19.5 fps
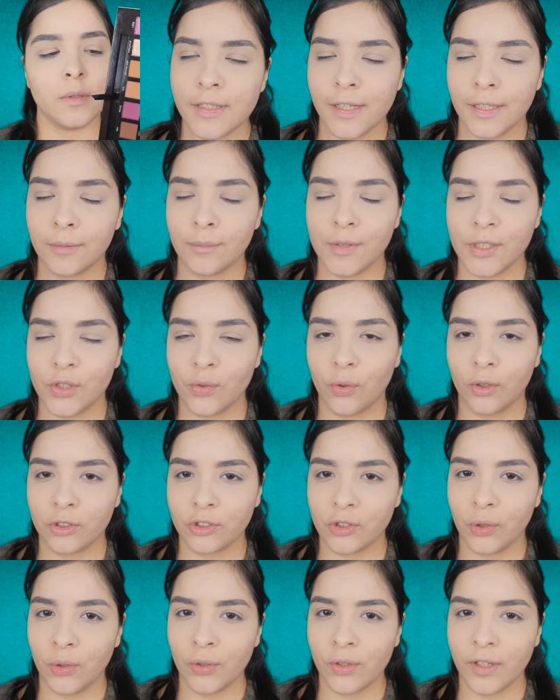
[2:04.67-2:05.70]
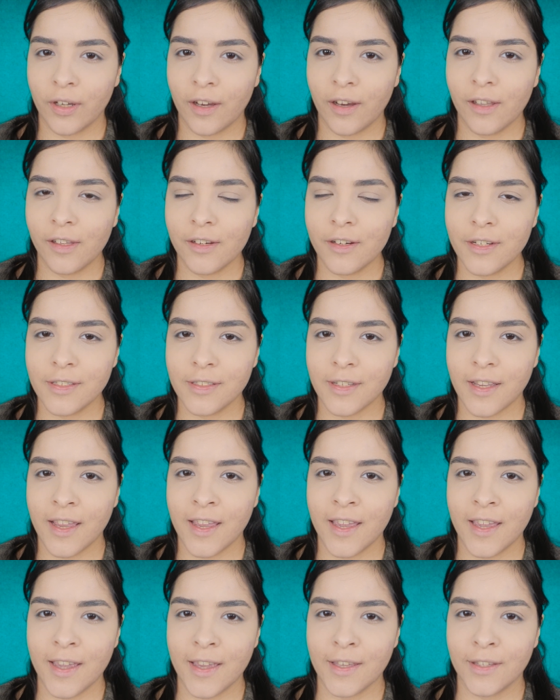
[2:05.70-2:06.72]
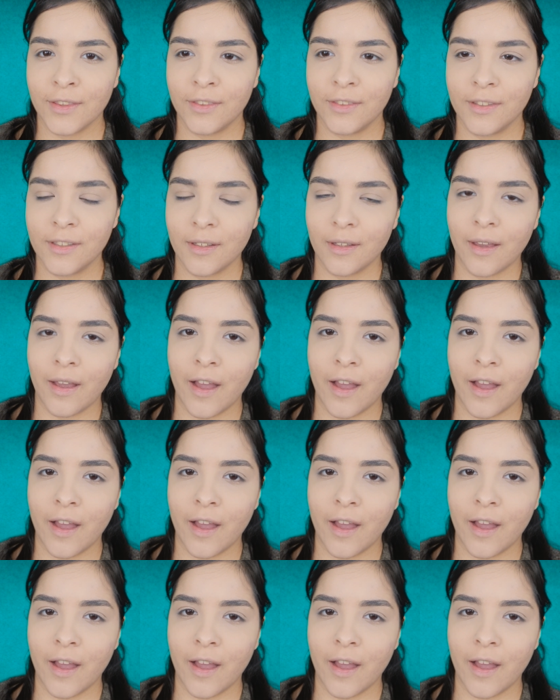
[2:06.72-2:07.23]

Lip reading: Let me swatch all the colors and